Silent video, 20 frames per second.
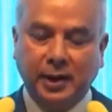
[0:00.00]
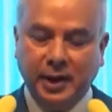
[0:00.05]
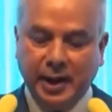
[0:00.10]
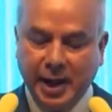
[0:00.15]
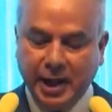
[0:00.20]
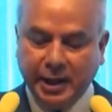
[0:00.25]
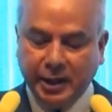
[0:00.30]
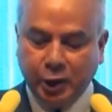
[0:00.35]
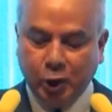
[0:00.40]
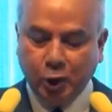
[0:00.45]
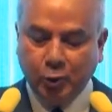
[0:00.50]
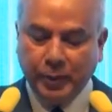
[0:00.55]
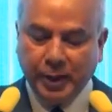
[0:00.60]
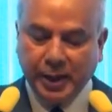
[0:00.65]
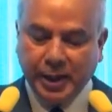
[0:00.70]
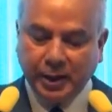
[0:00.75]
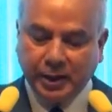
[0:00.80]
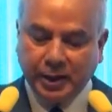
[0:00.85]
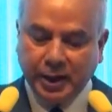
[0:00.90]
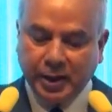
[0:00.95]
and
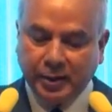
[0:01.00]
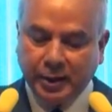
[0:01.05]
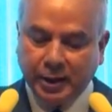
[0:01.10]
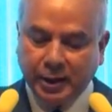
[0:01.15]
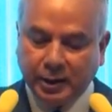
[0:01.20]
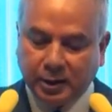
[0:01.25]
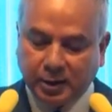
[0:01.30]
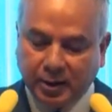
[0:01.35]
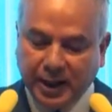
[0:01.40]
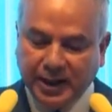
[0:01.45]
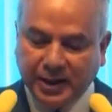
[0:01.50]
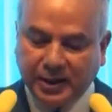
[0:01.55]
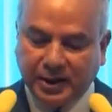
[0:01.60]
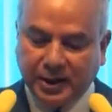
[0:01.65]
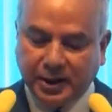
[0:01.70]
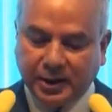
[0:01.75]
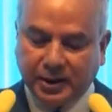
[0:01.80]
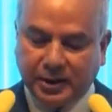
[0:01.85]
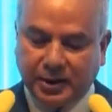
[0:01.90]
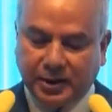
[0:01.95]
humanitarian
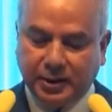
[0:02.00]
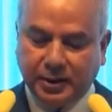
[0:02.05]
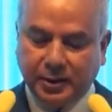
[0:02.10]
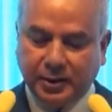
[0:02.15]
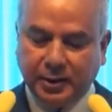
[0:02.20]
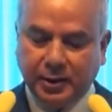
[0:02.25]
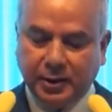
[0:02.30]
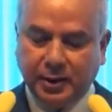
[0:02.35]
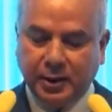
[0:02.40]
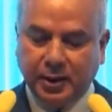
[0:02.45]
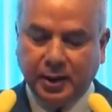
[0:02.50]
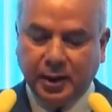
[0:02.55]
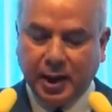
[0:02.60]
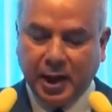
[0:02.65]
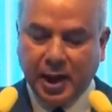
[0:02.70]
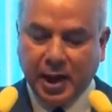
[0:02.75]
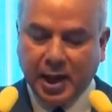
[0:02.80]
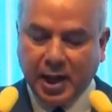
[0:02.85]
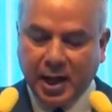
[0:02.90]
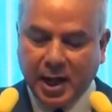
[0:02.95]
crises
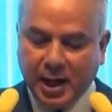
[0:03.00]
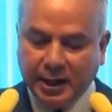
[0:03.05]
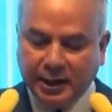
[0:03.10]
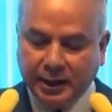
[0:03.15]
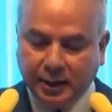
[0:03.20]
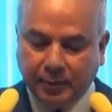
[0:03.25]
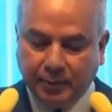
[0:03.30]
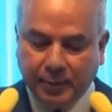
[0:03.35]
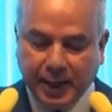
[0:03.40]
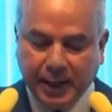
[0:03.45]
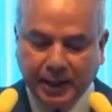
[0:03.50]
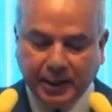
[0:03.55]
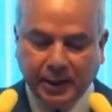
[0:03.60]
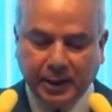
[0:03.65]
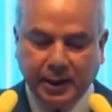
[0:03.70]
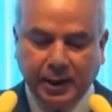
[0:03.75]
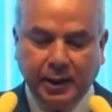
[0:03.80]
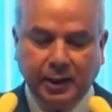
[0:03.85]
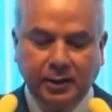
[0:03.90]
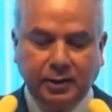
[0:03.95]
are
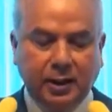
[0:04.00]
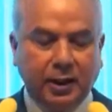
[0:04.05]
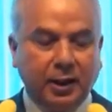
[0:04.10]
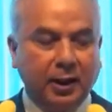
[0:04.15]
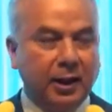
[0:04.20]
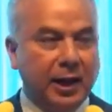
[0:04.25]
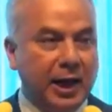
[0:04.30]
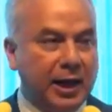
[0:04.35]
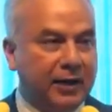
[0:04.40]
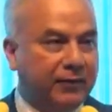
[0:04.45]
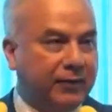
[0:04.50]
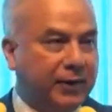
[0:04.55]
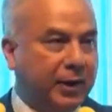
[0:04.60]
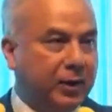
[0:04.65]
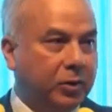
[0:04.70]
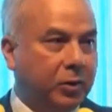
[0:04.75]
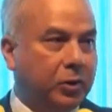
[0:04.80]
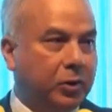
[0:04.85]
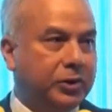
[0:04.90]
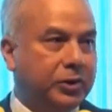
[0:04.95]
undermining the
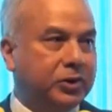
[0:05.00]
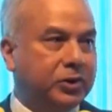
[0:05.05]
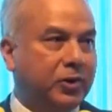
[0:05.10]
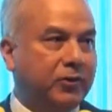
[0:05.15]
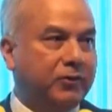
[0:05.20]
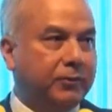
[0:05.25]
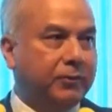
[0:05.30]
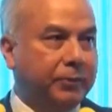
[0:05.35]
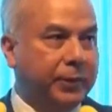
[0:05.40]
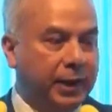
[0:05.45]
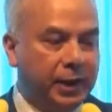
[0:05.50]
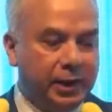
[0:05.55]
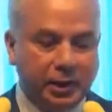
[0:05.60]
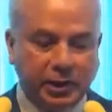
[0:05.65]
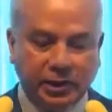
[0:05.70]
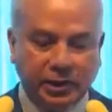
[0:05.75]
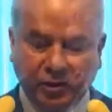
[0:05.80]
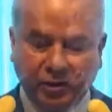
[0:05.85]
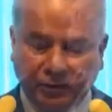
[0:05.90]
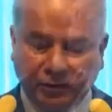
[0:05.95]
livelihoods of
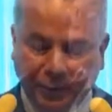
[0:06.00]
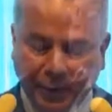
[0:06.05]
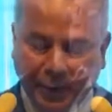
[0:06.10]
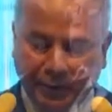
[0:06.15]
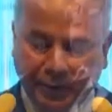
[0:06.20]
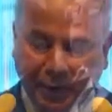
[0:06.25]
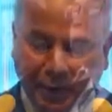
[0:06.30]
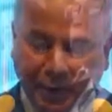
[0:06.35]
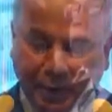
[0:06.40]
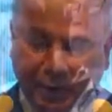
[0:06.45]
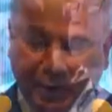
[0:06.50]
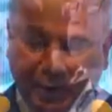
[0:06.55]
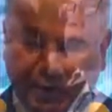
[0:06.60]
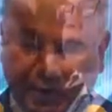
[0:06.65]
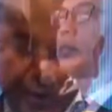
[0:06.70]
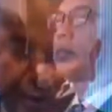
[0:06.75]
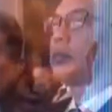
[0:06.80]
millions of people,